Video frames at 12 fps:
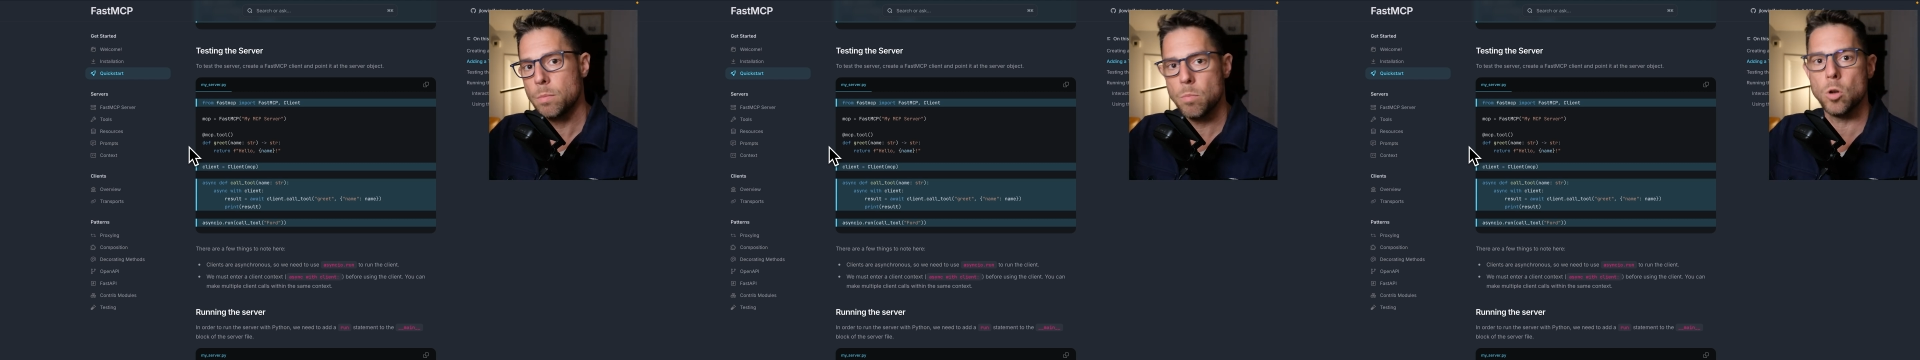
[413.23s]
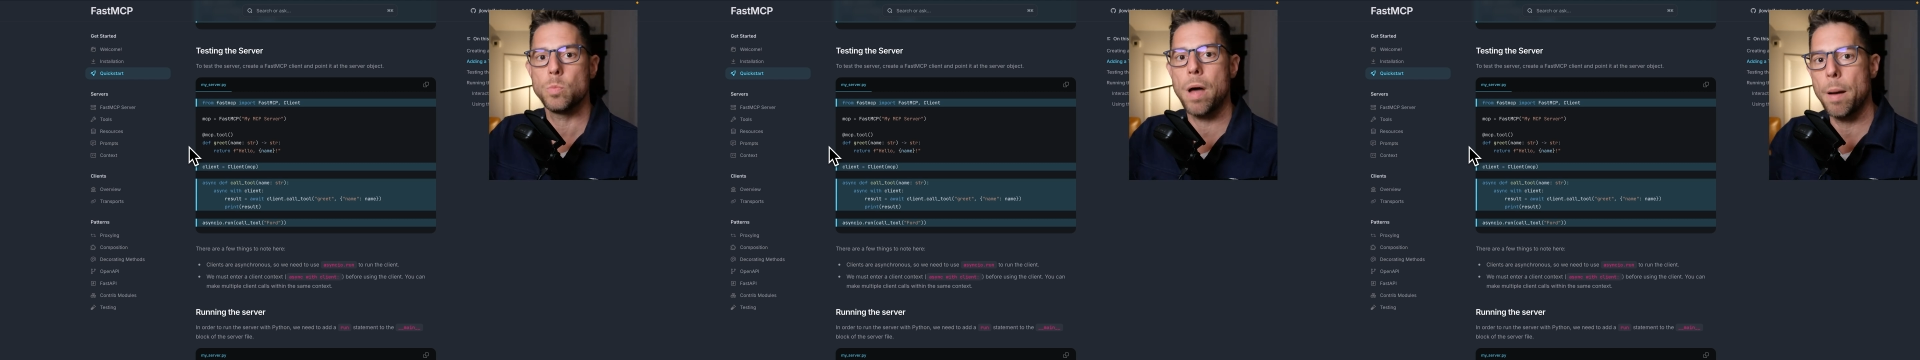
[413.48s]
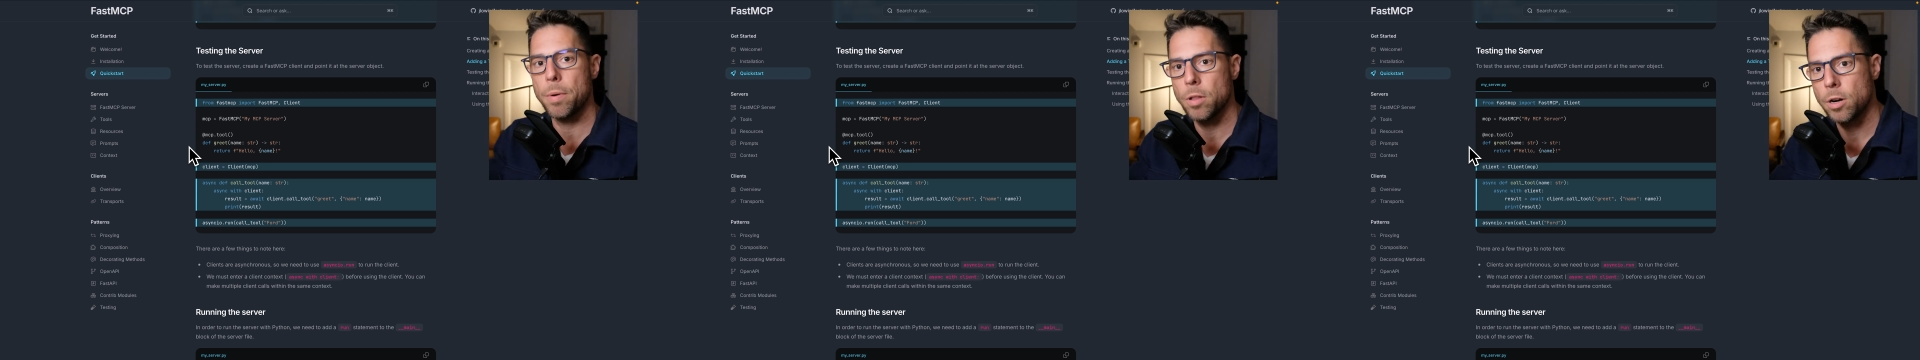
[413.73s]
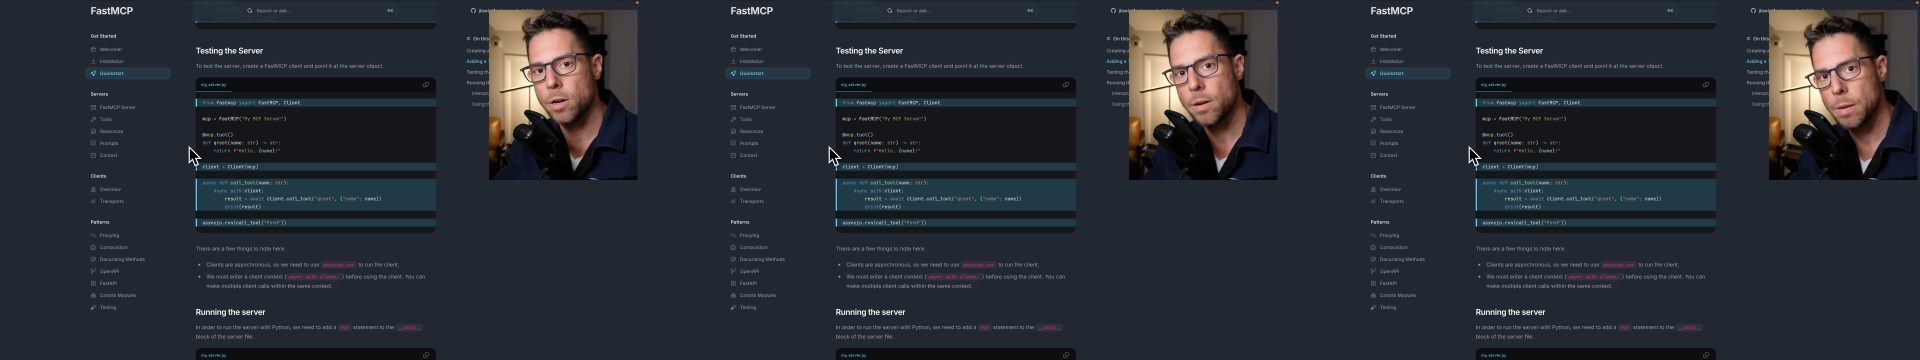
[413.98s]
most
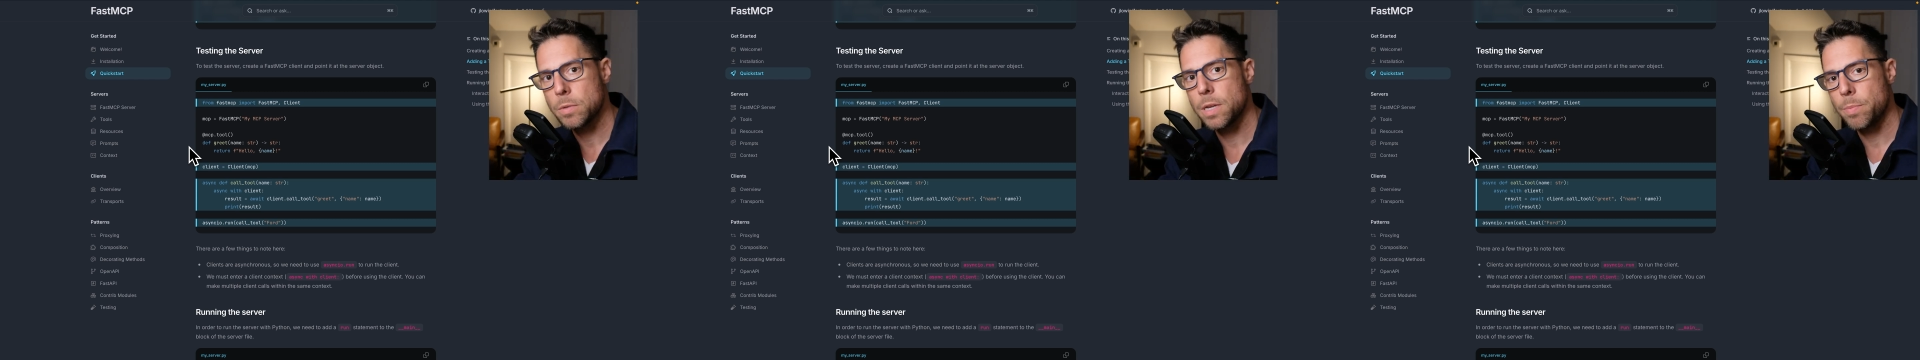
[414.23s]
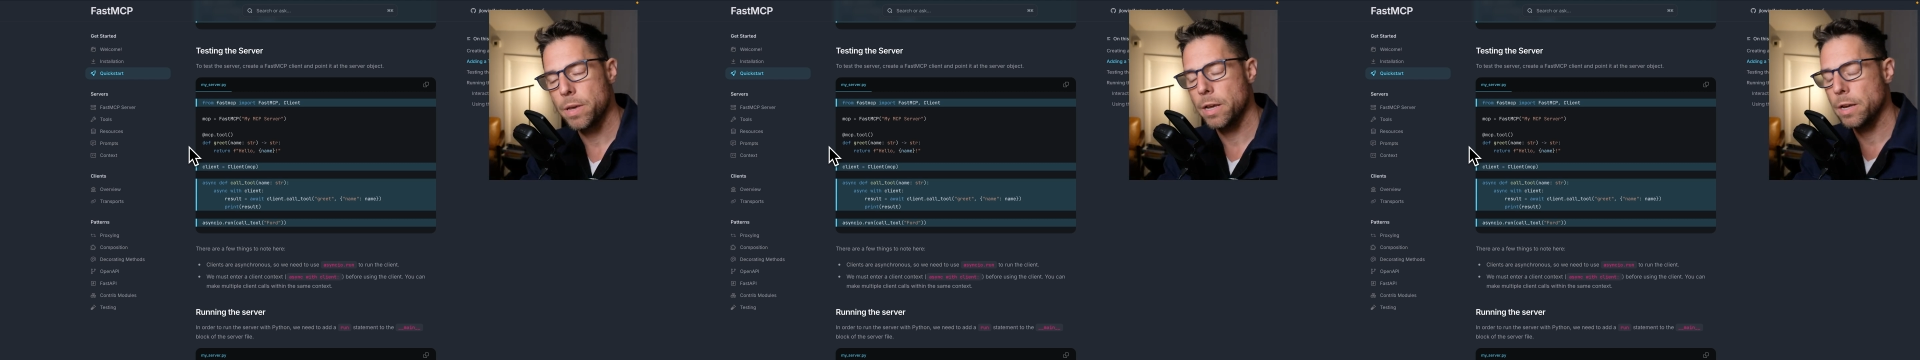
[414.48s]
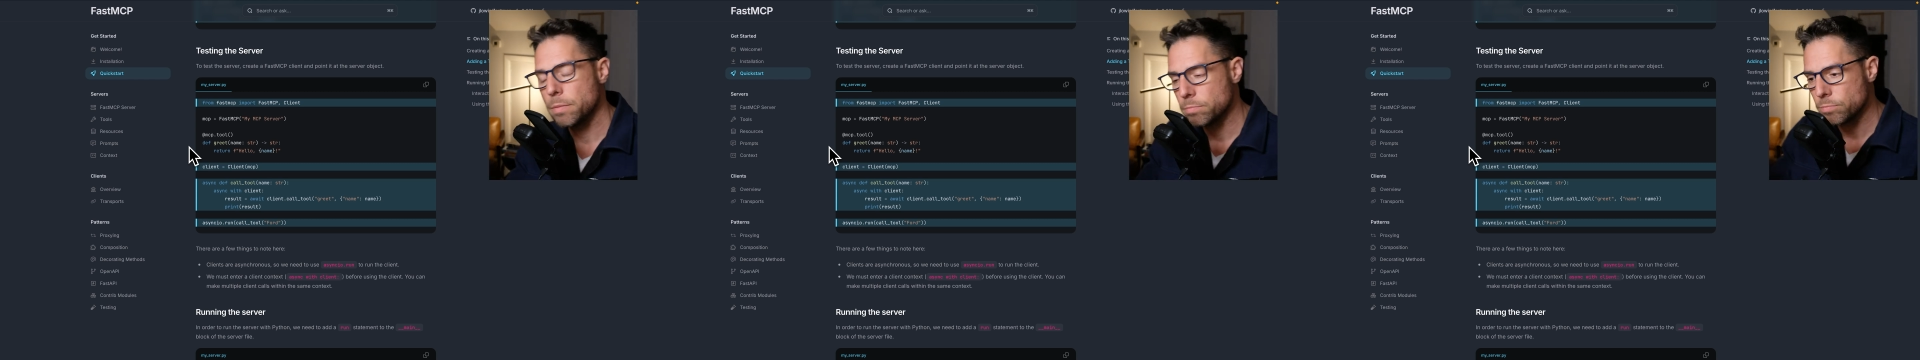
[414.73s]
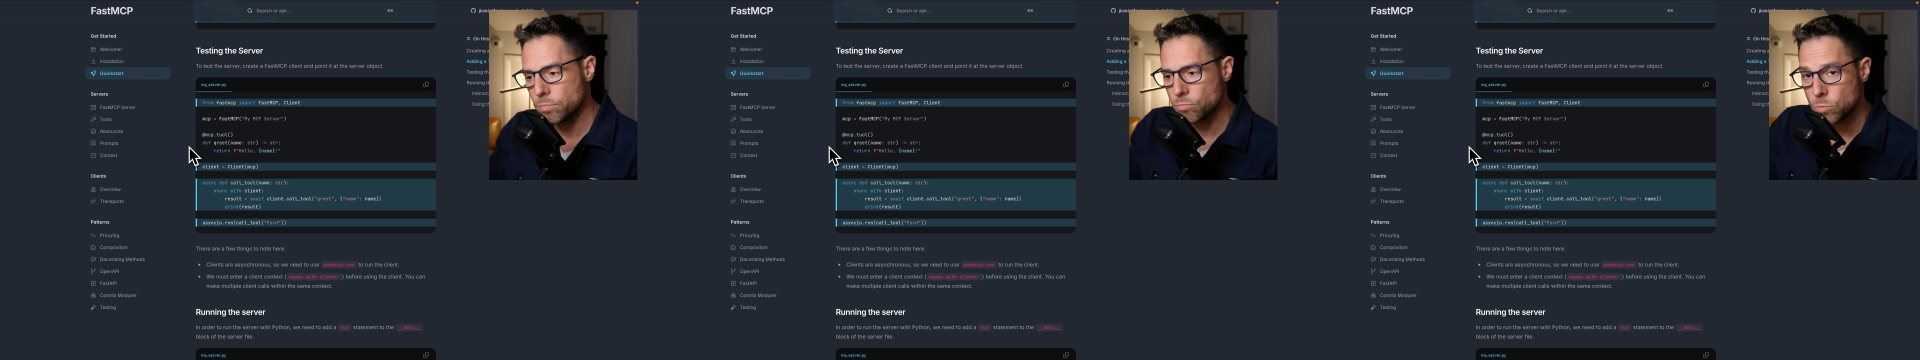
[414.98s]
popular
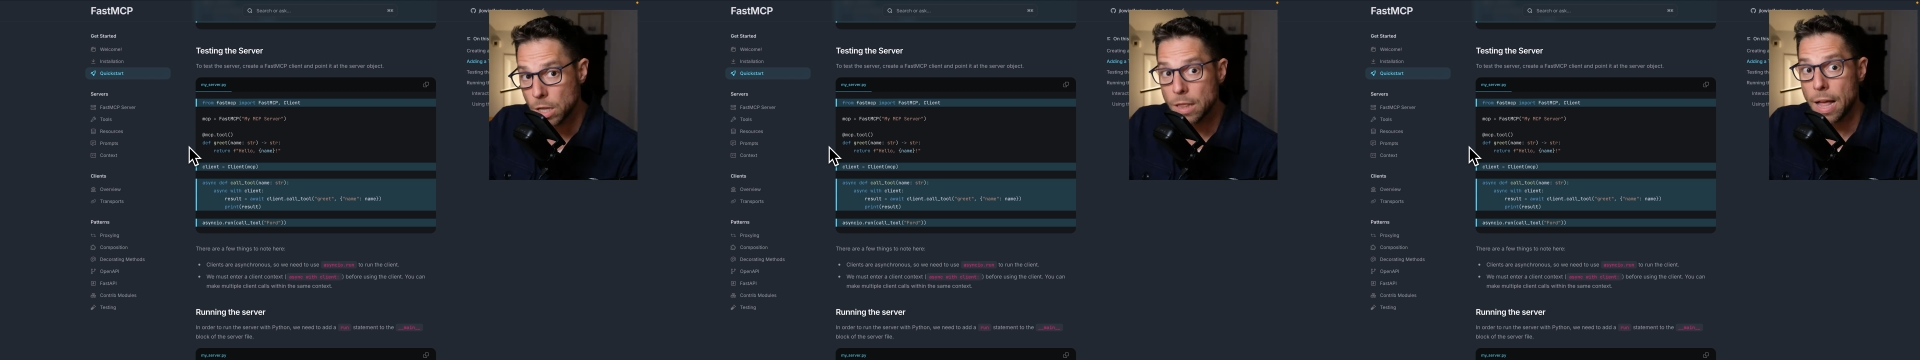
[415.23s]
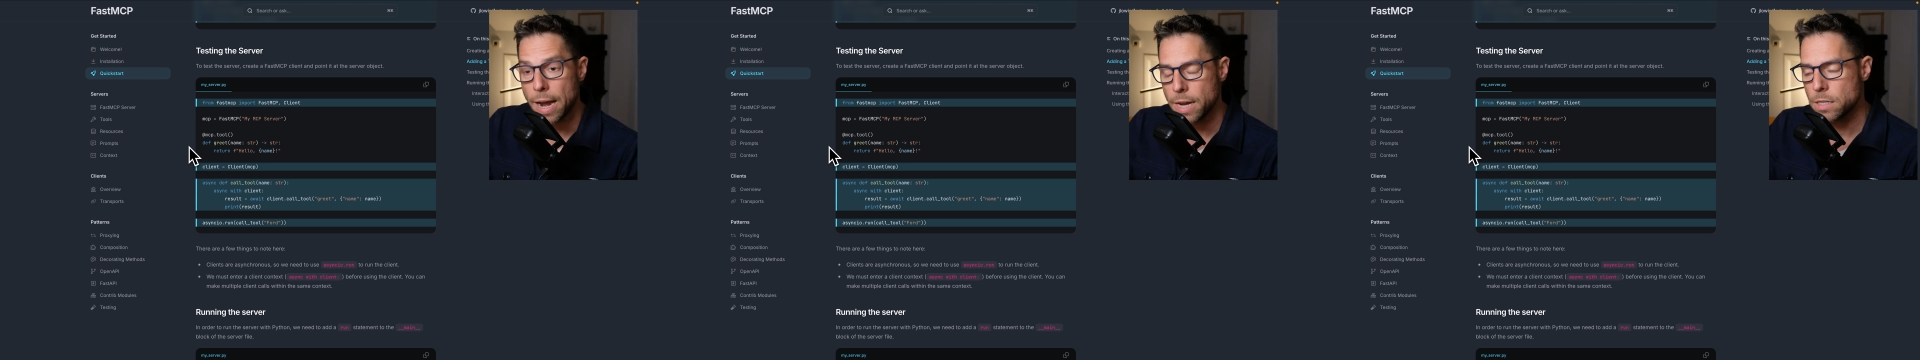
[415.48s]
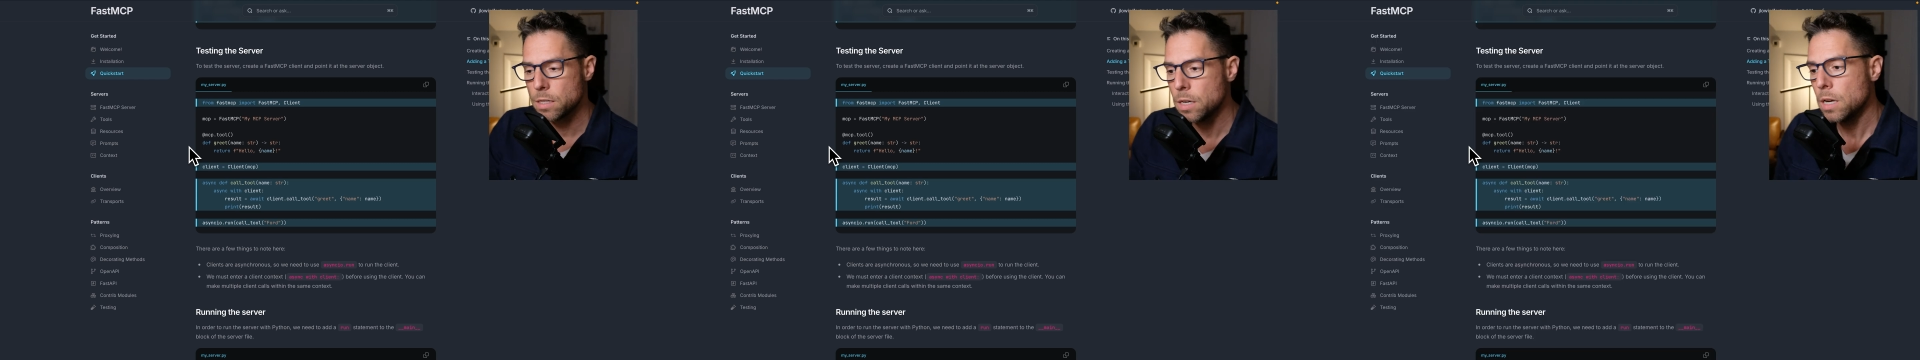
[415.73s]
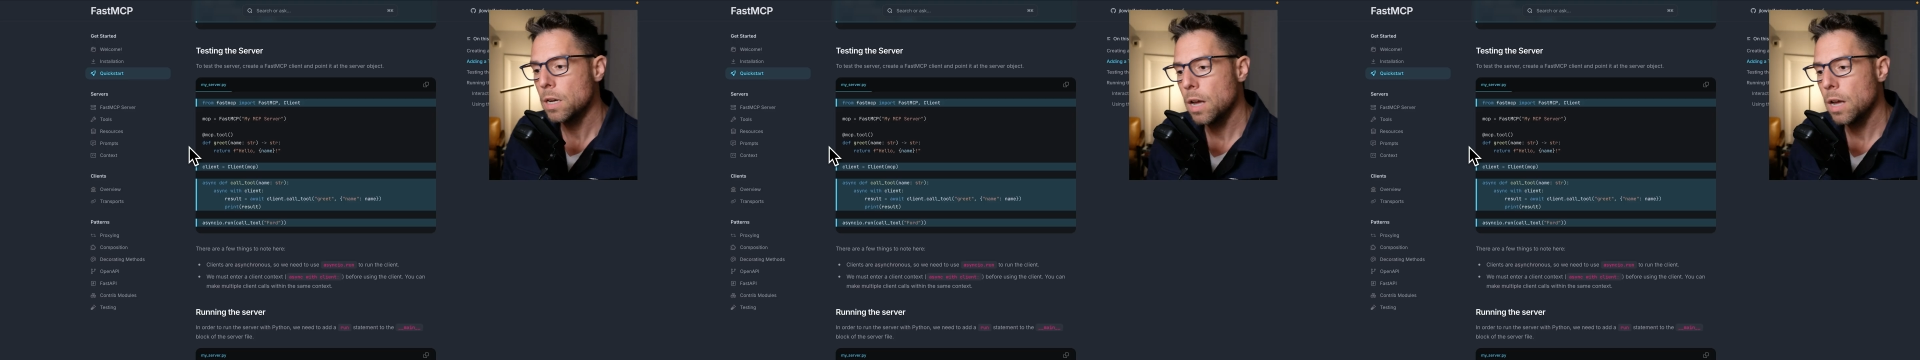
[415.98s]
MCP client.